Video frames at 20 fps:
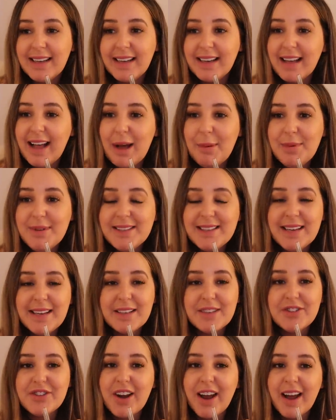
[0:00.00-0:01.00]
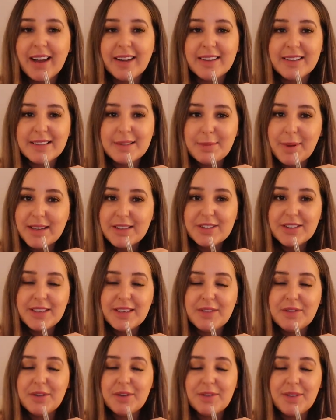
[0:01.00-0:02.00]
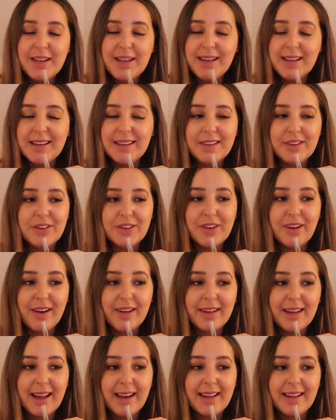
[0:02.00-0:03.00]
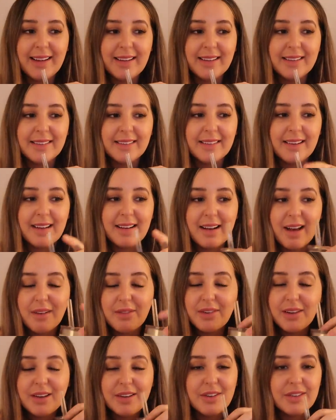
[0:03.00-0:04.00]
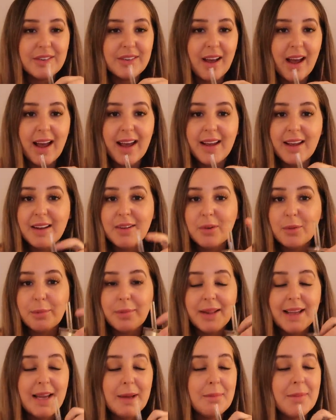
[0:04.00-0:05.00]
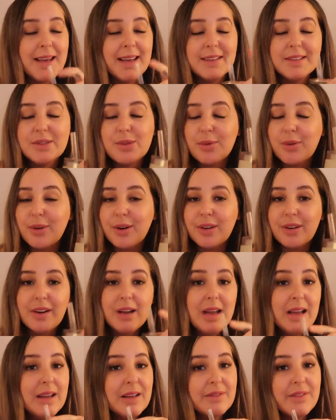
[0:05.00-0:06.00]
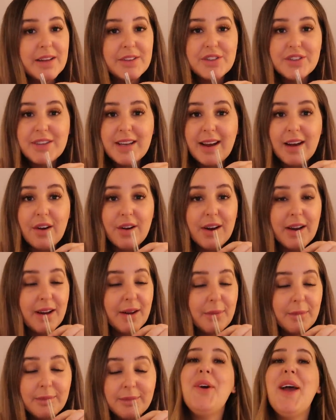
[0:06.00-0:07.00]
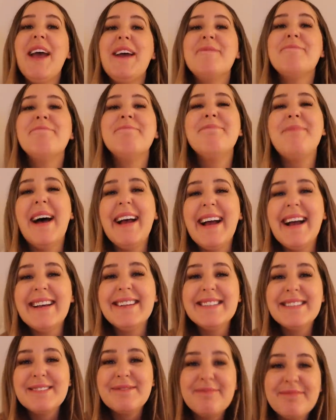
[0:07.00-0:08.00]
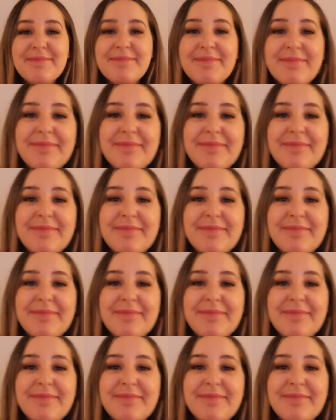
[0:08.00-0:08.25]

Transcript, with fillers: It'll help you stay on track, especially if you're vegan and you're not getting enough in your diet or plant-based or vegetarian. Okay, bye guys.